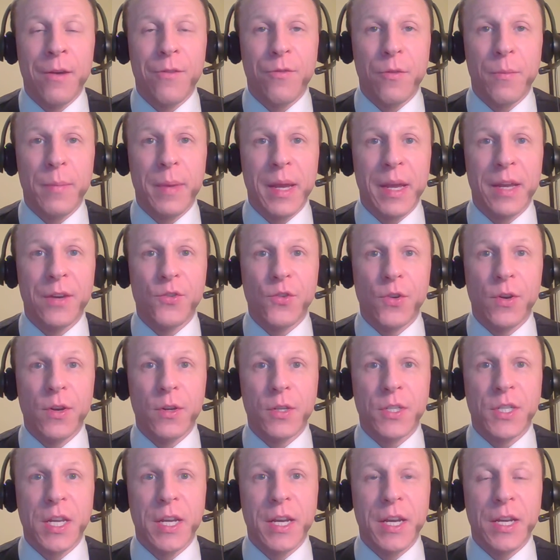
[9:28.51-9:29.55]
from being
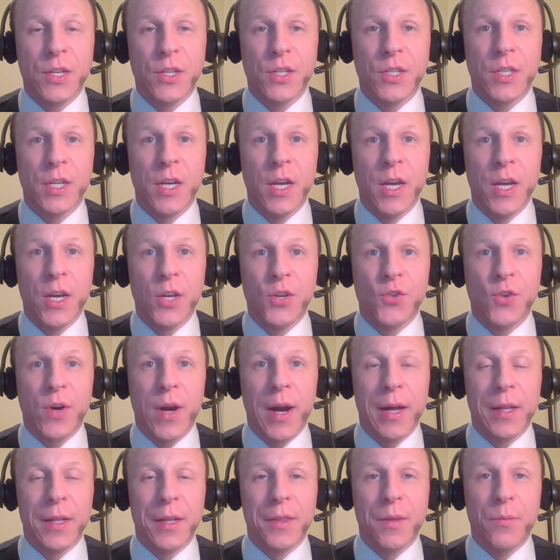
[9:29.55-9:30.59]
introduced in his
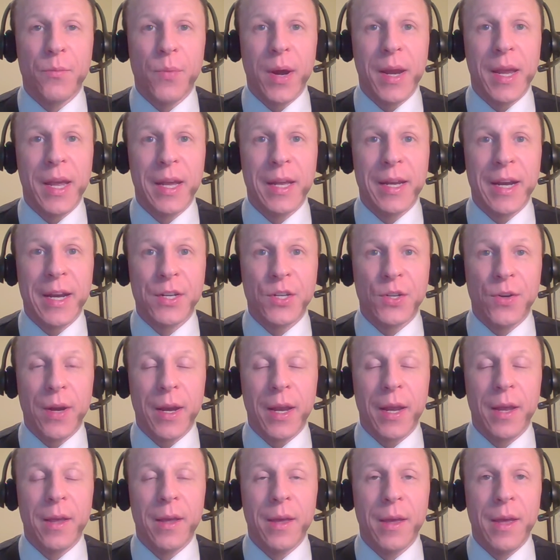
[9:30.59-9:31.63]
trial on the breaking and
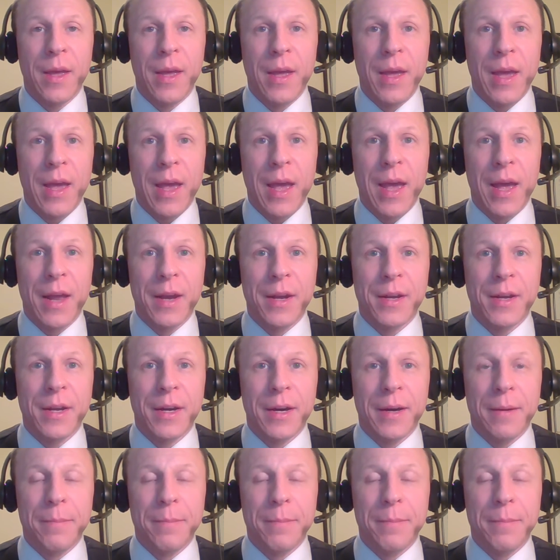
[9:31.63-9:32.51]
entering and